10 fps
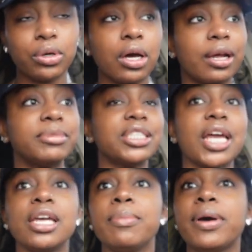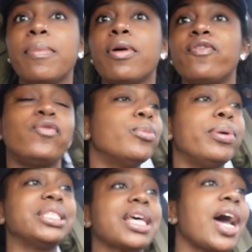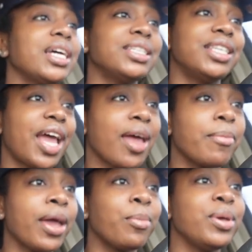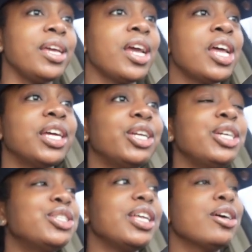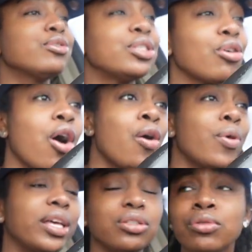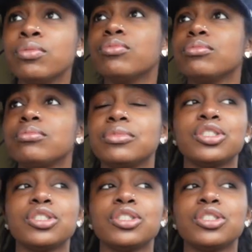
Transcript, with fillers: You know what I'm saying? But besides that, baby, these nails is always open.